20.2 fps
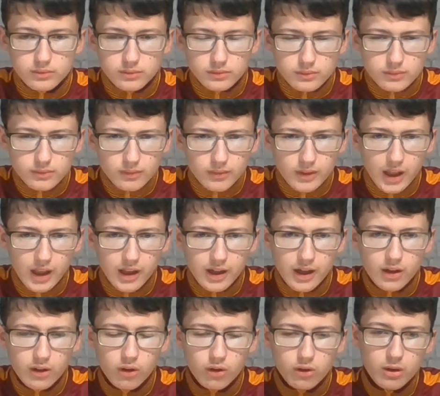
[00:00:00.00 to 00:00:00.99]
It did look
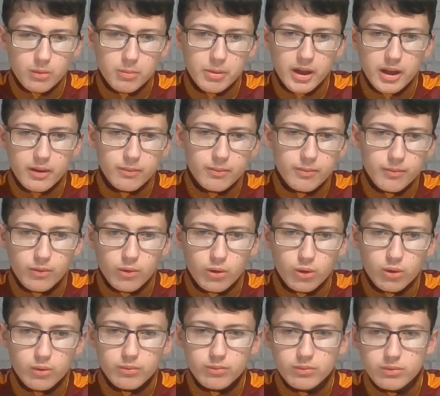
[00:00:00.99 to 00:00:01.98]
a bit,
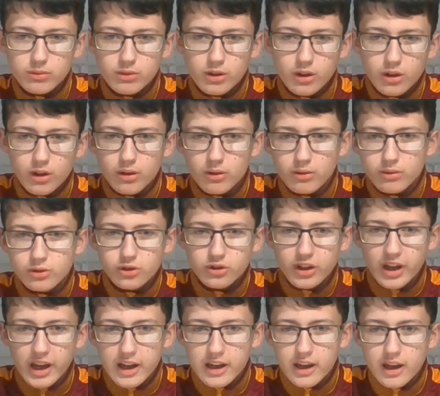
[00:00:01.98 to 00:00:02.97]
you know,
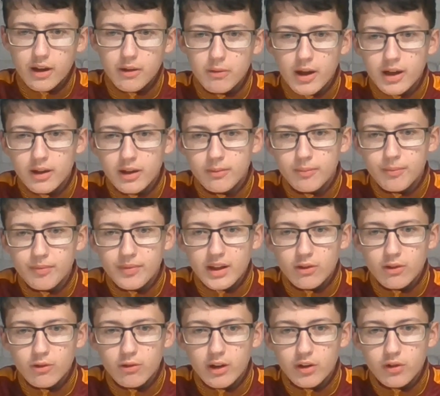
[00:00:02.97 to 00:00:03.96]
shaky when
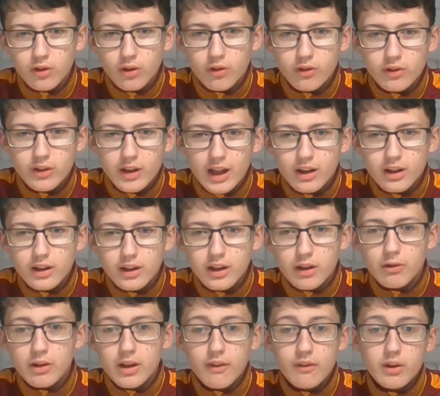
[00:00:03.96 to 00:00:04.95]
Critchlow and Halliday were giving
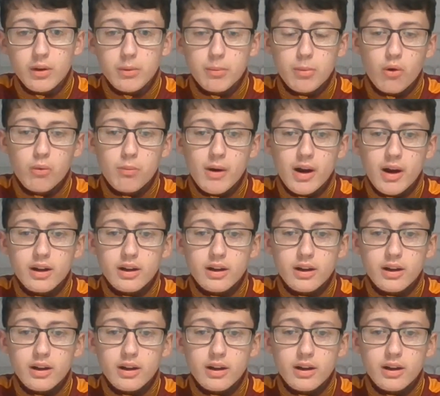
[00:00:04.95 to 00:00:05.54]
the ball back,